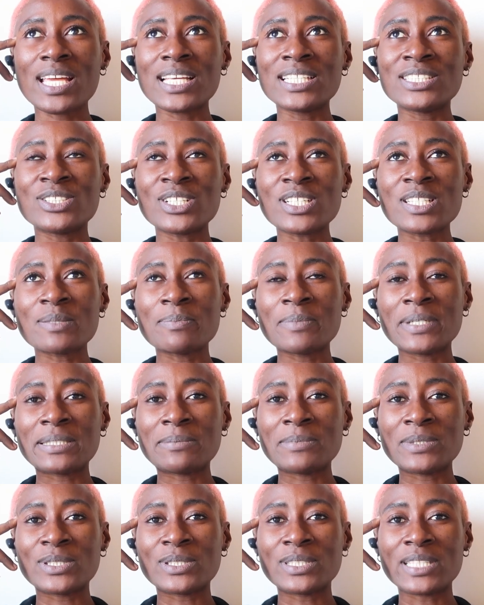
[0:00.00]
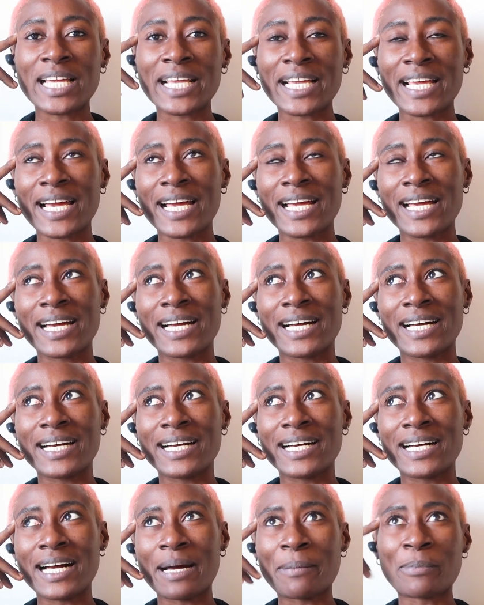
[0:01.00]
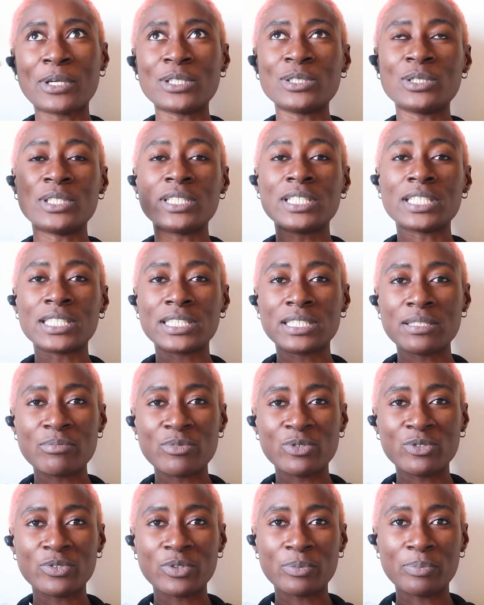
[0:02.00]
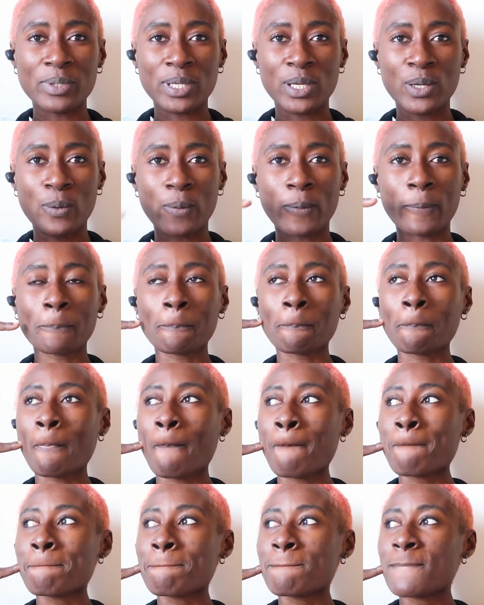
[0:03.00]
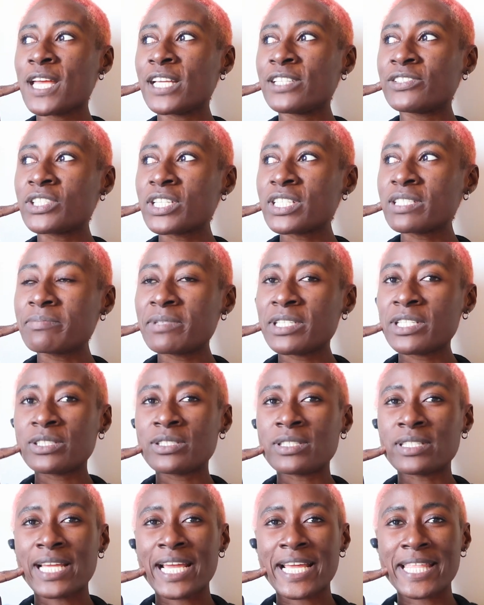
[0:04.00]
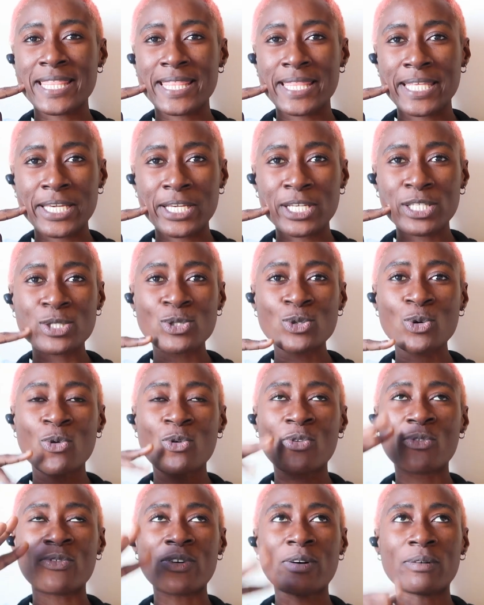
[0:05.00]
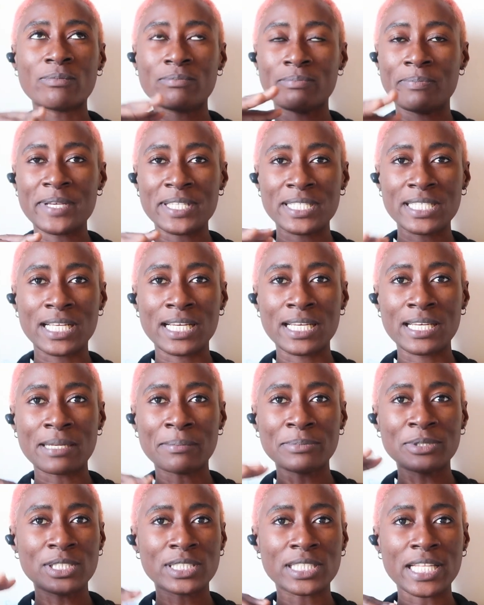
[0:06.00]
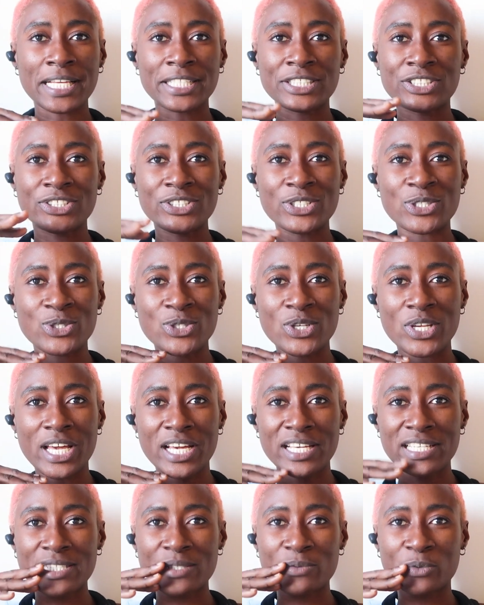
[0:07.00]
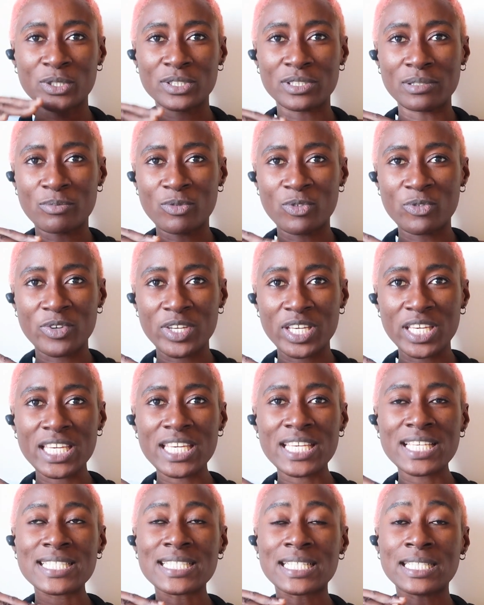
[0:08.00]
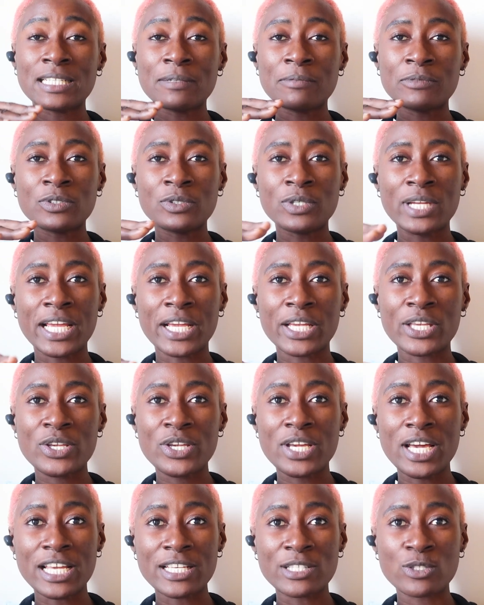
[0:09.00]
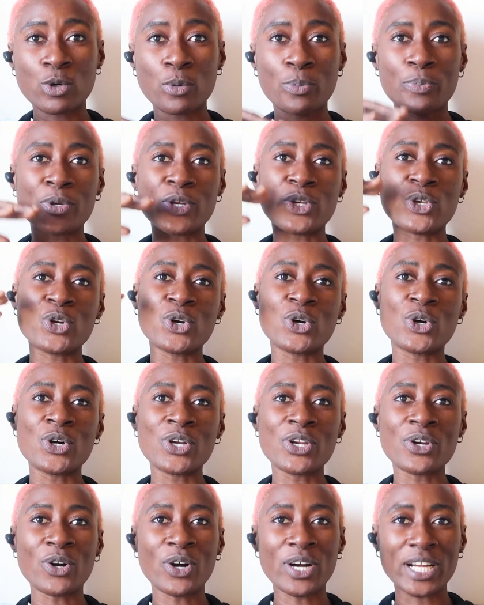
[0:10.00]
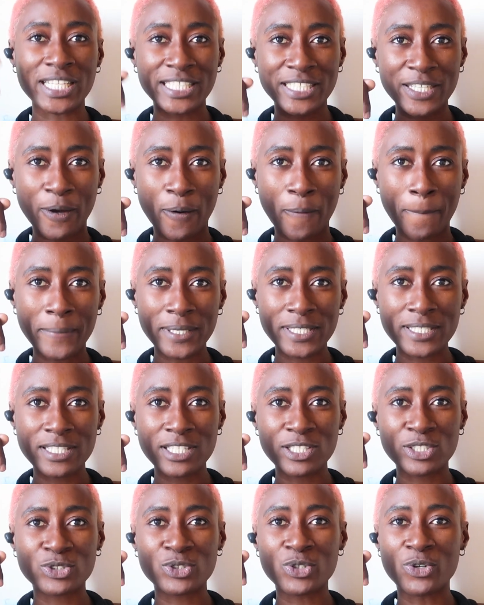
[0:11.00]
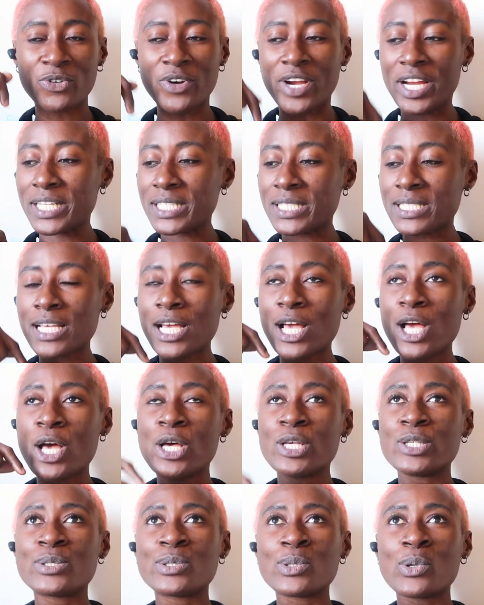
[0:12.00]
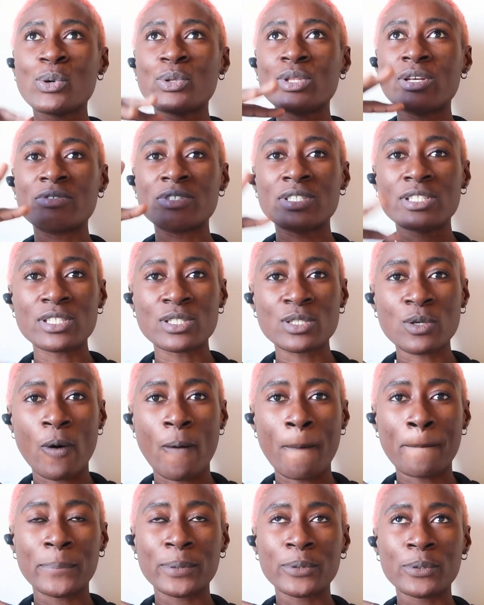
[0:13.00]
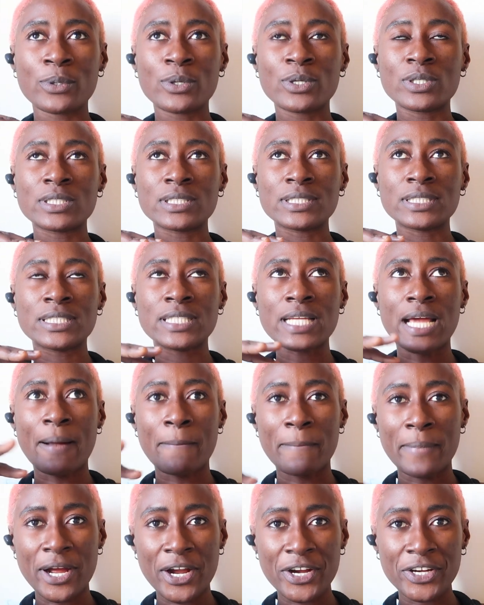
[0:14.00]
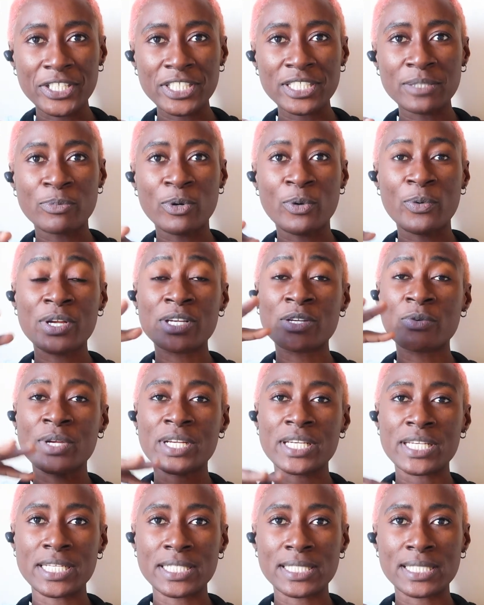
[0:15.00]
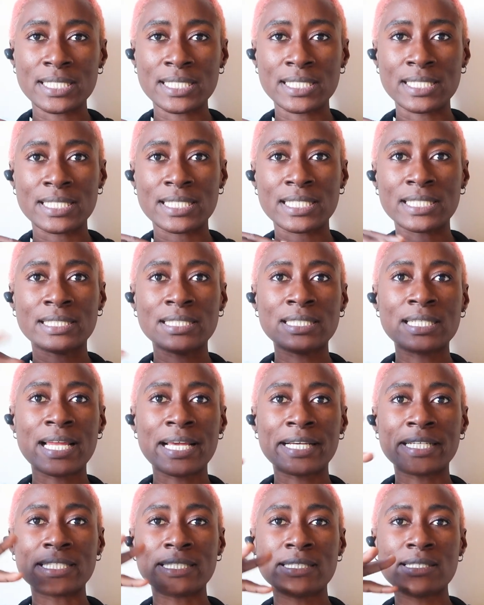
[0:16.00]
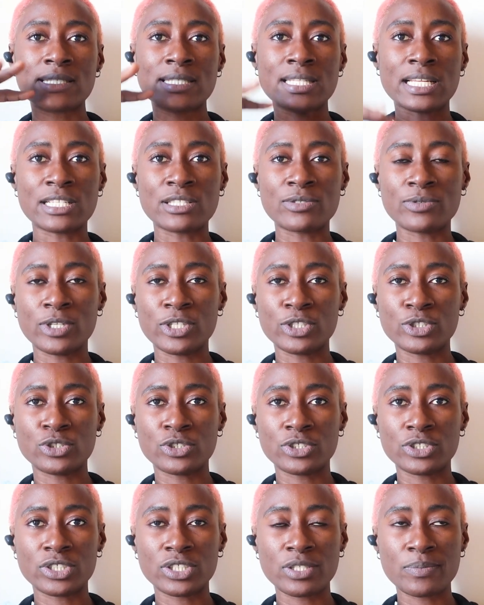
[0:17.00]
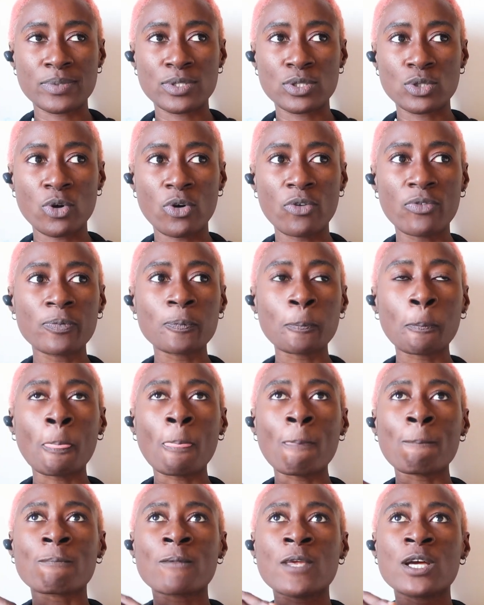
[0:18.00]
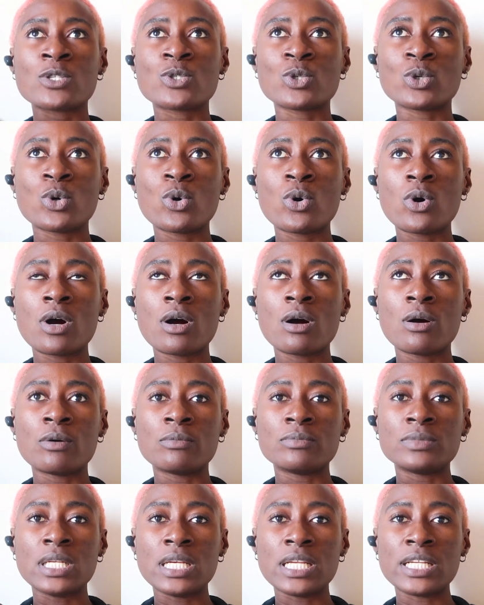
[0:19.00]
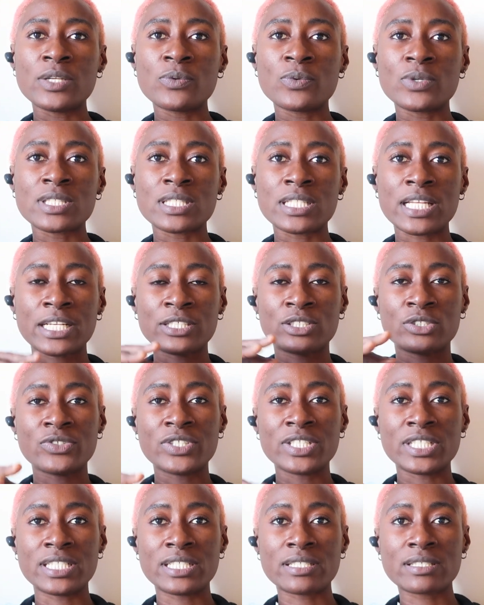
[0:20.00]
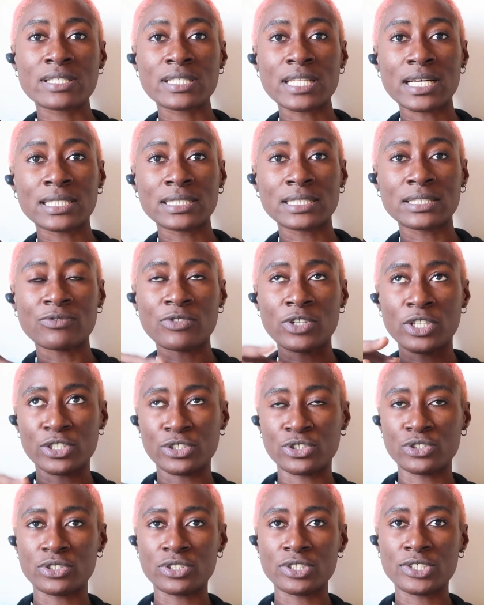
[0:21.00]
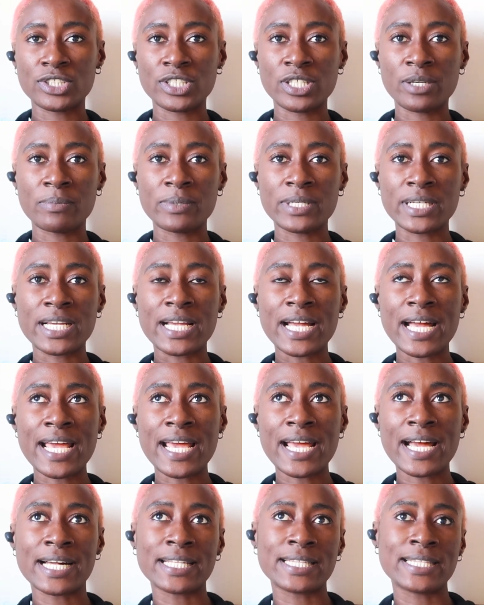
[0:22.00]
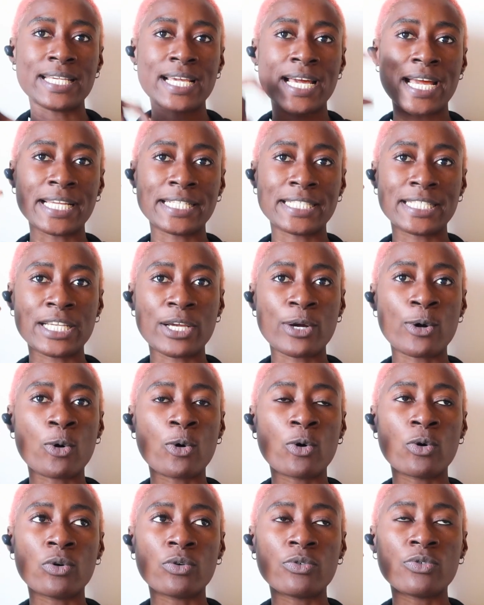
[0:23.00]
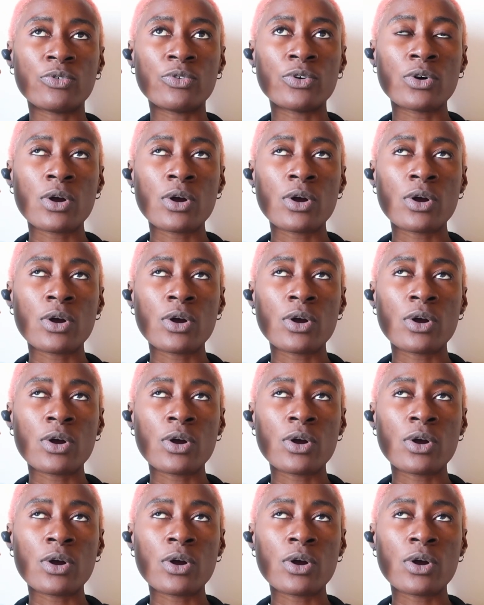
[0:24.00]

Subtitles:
it just made me like, I'm gonna link the movie below. It just made you to like think. So basically, let me just like gist you guys what the movie is, and let me know like you guys' opinion in the comment section, right? So there is this couple, they are married, but when they were dating, they did like a distance relationship stuff. So the lady was like doing the distance relationship, the guy had the idea of